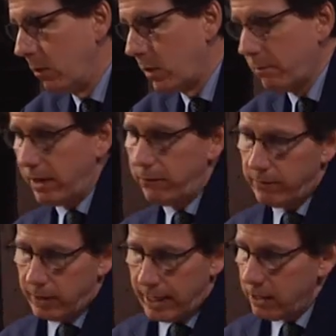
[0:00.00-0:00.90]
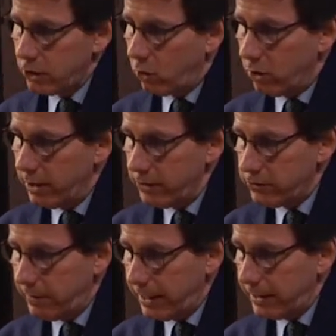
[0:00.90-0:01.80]
One of my favorite
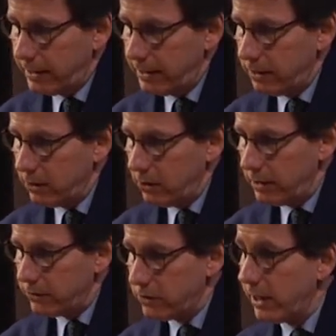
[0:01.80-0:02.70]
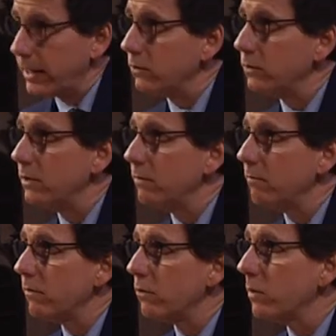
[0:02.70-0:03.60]
allegories by Khalil is titled
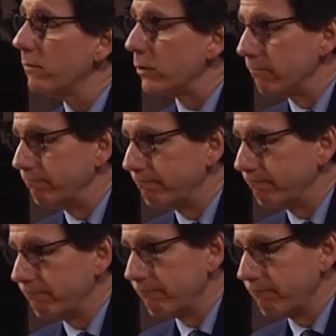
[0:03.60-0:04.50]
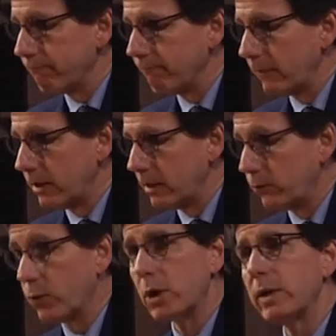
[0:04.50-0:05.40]
The River.
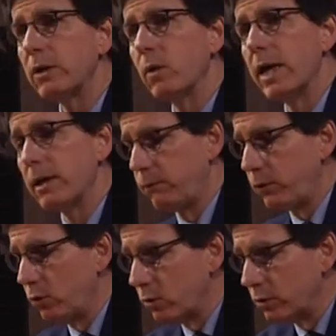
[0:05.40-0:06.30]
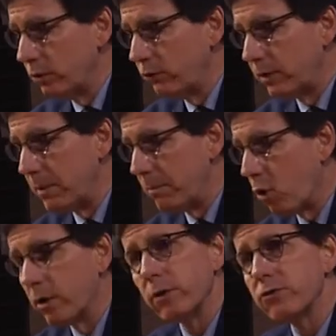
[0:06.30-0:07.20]
It's frequently read at funerals and
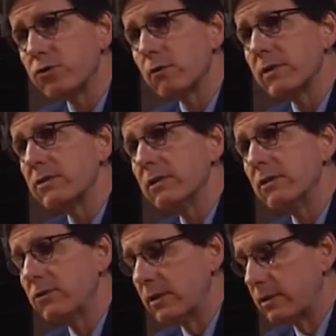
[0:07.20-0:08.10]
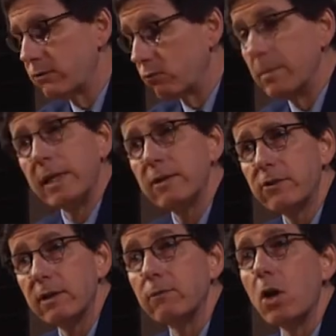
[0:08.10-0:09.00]
memorial services and is
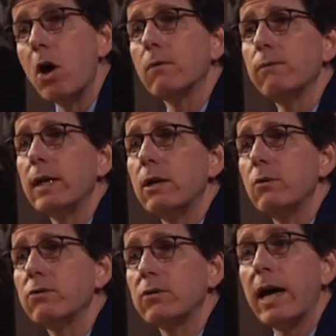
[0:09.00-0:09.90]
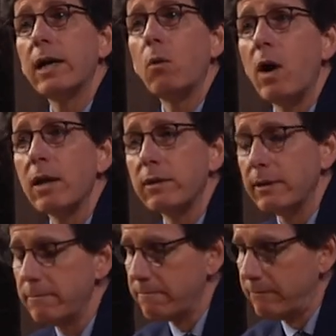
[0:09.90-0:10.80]
reminiscent of Longfellow's Hiawatha.